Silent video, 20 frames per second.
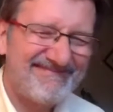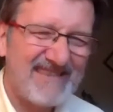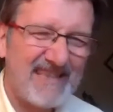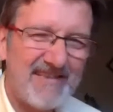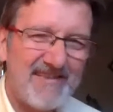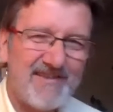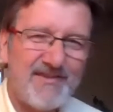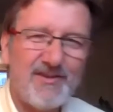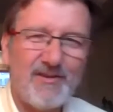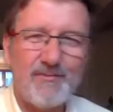
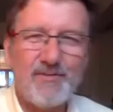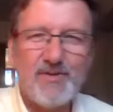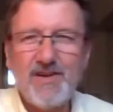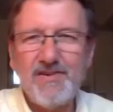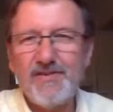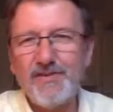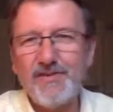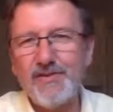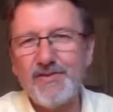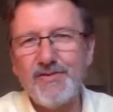Stop trying
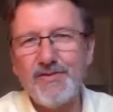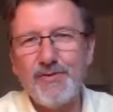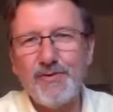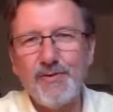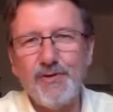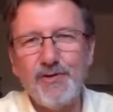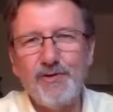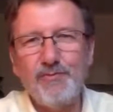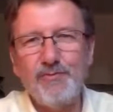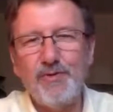to
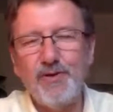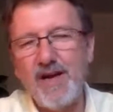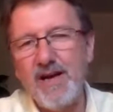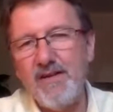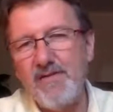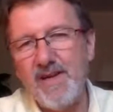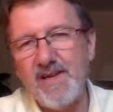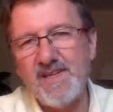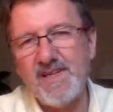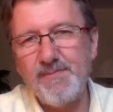control them or
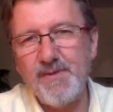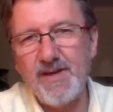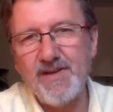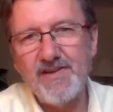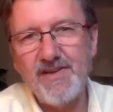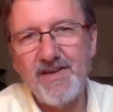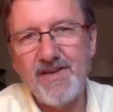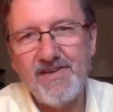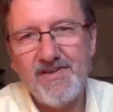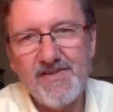have
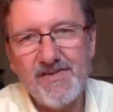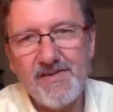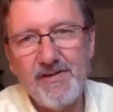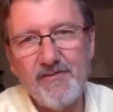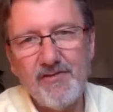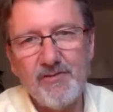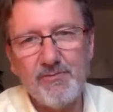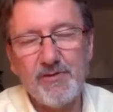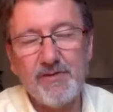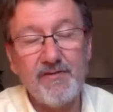expectations
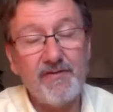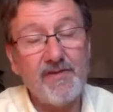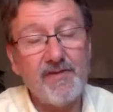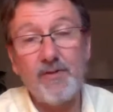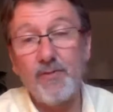of them. If they